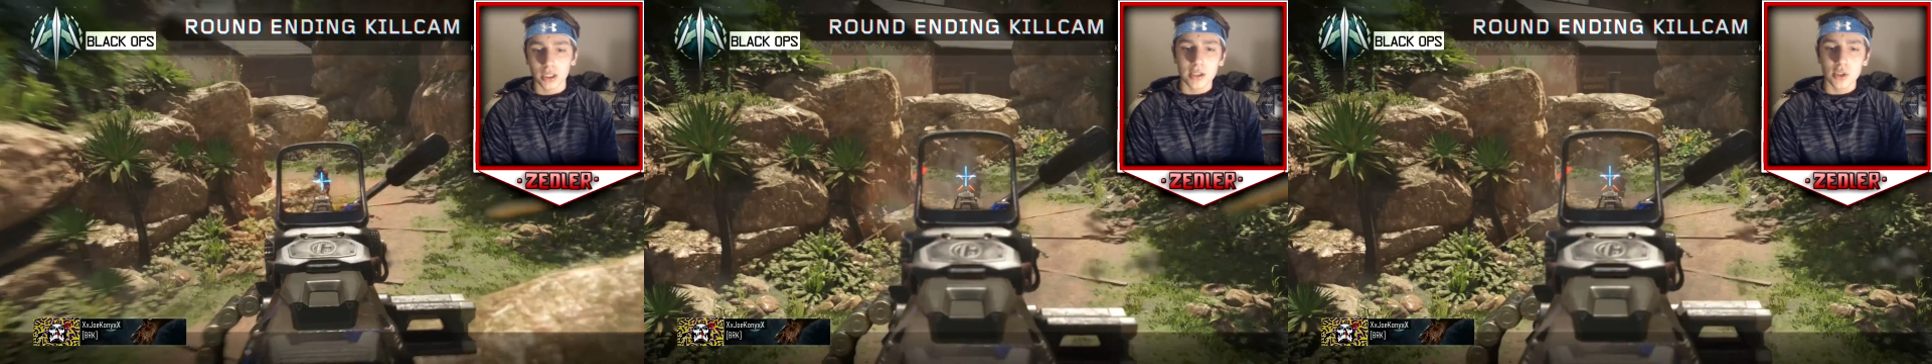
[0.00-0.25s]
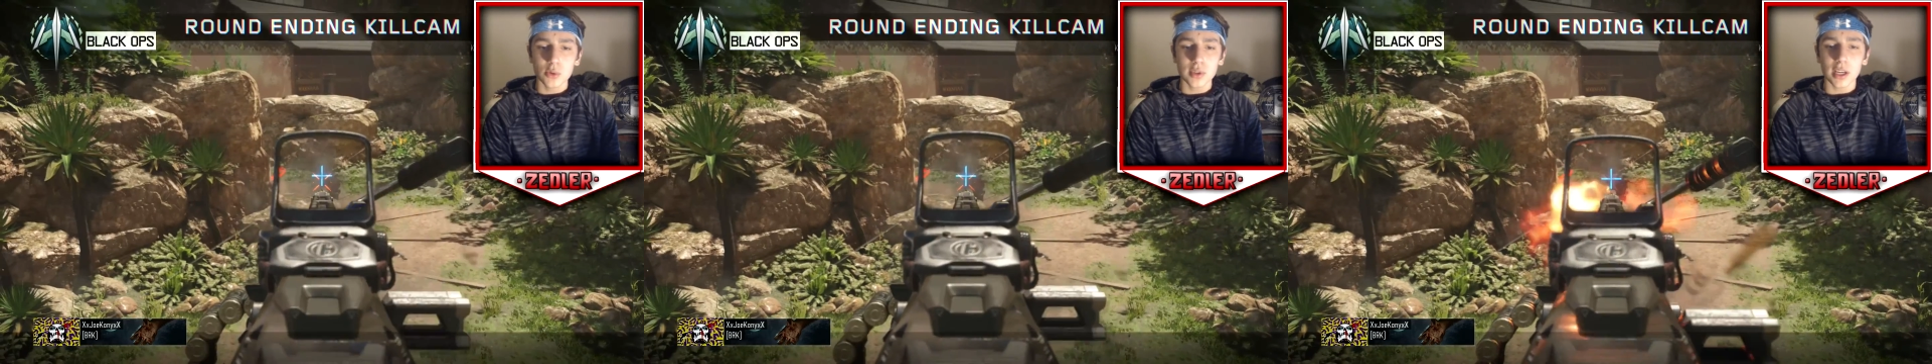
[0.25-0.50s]
as
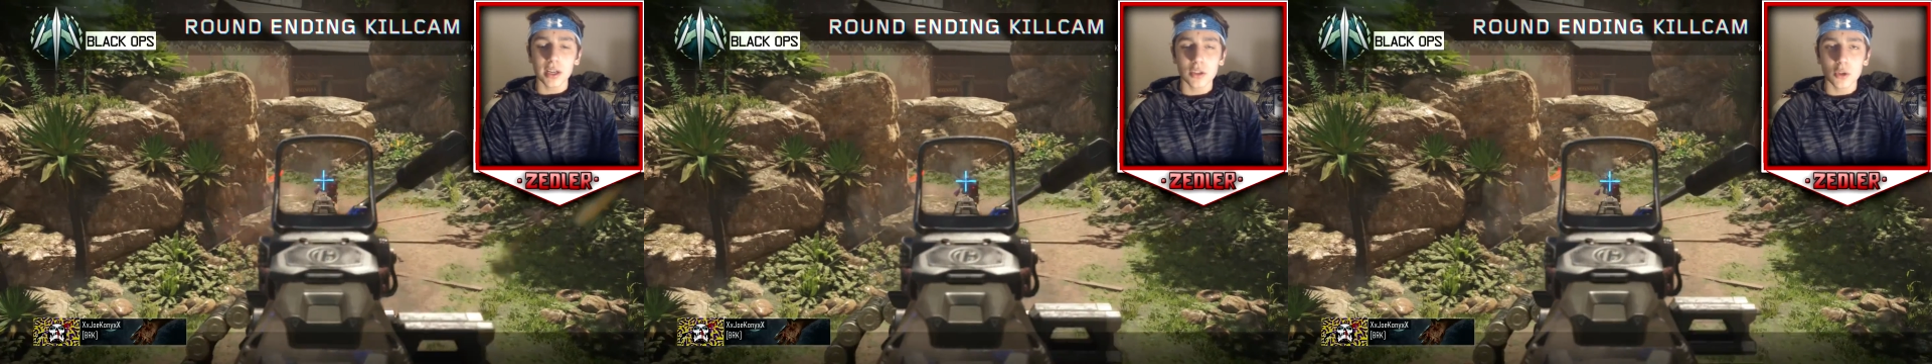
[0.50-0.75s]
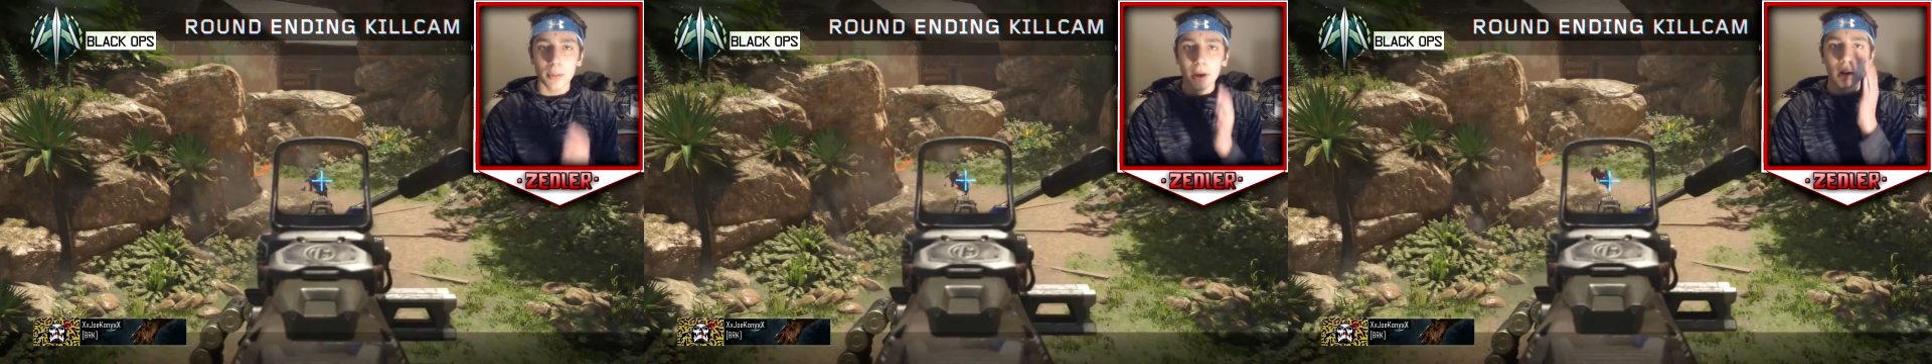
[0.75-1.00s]
soon as I got
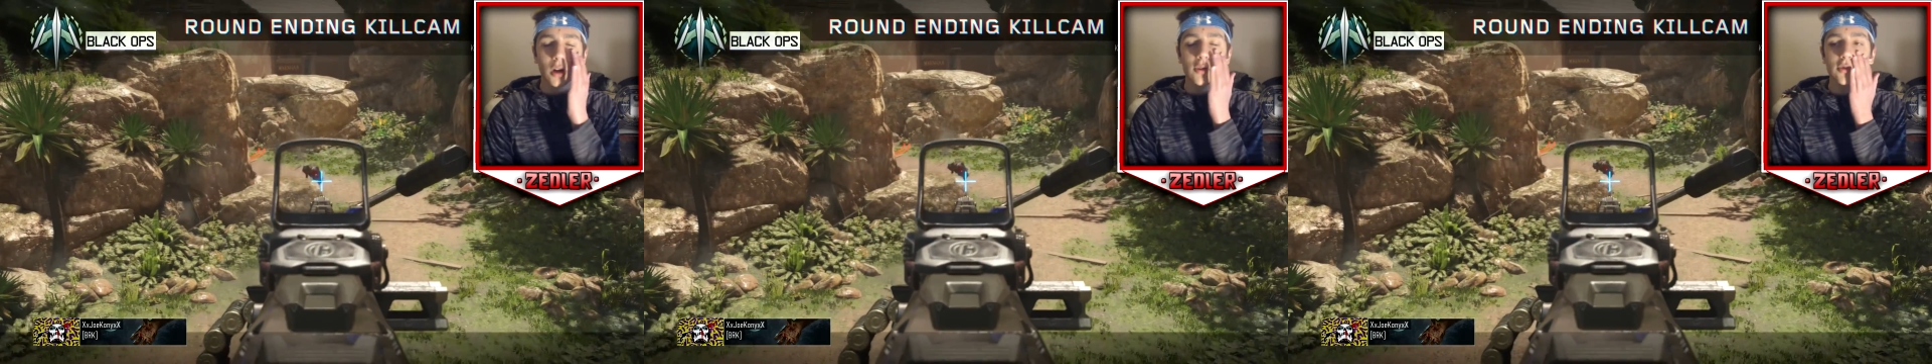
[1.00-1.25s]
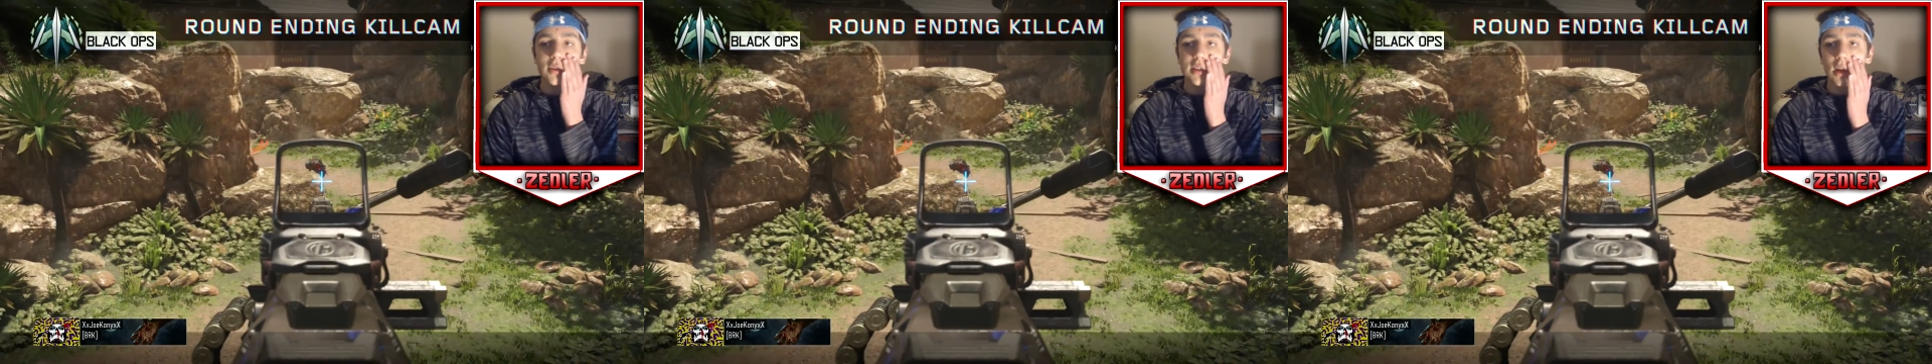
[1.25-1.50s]
to about one
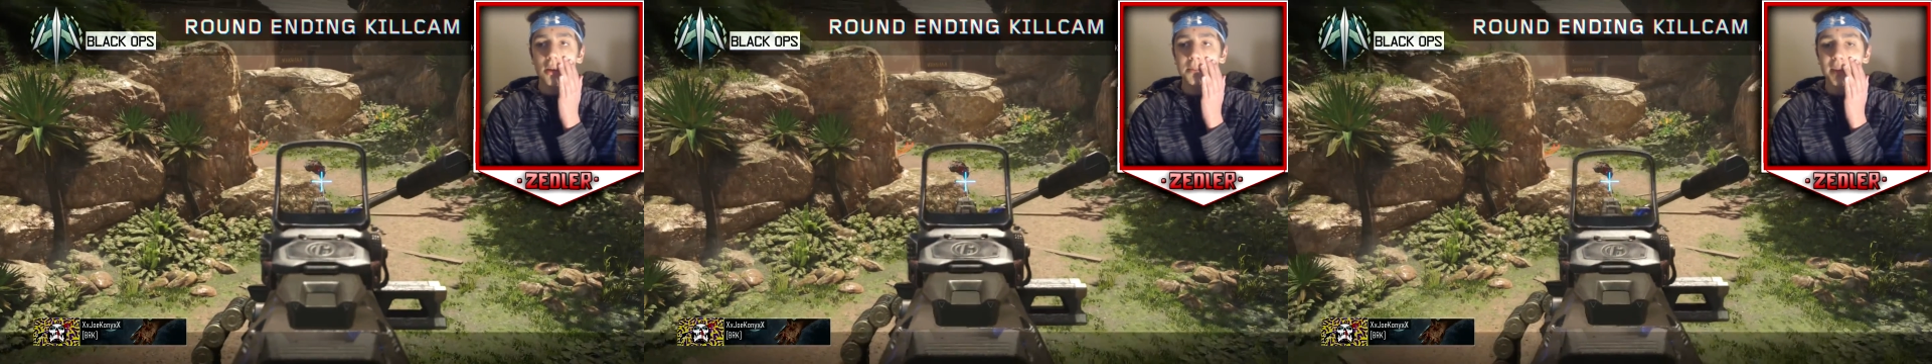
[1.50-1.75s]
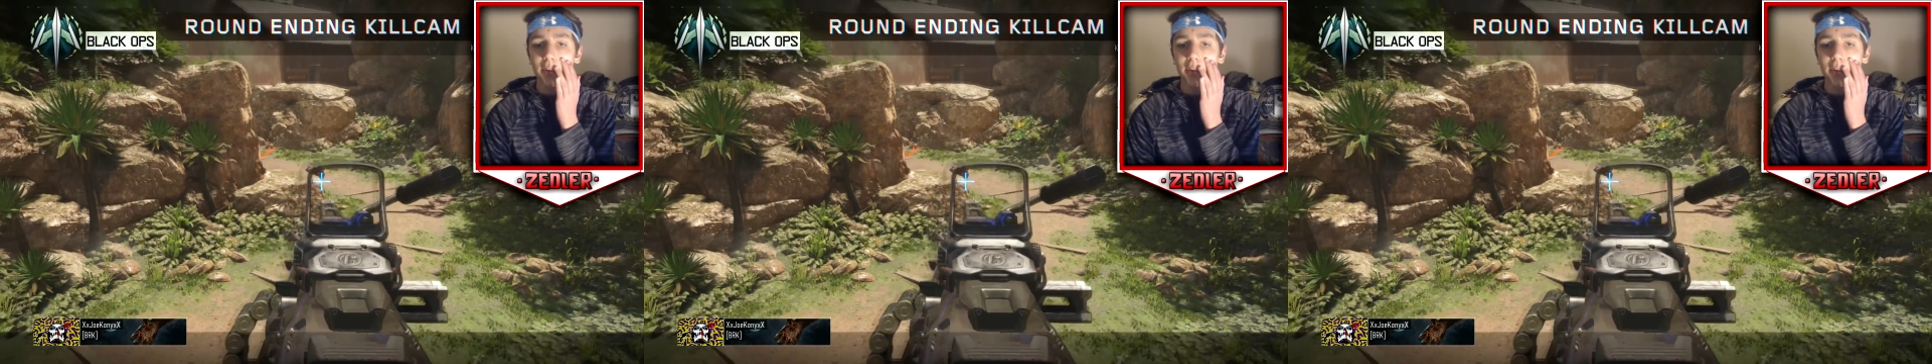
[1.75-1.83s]
hundred subs,